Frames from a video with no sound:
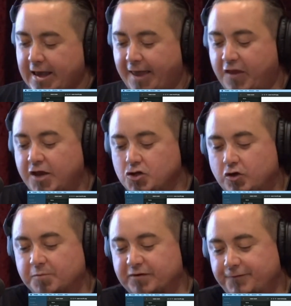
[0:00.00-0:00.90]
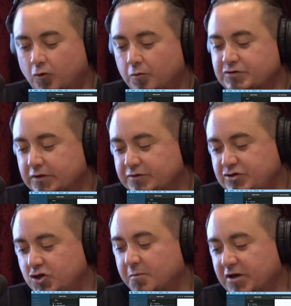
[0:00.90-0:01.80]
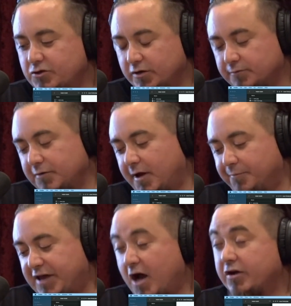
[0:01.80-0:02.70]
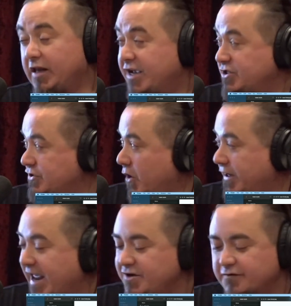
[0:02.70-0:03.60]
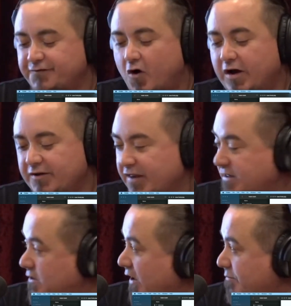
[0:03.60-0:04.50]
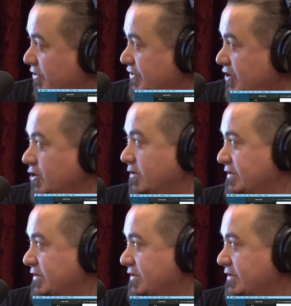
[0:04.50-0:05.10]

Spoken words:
and then you can perform sort of geometric calculations on it and define things like precision.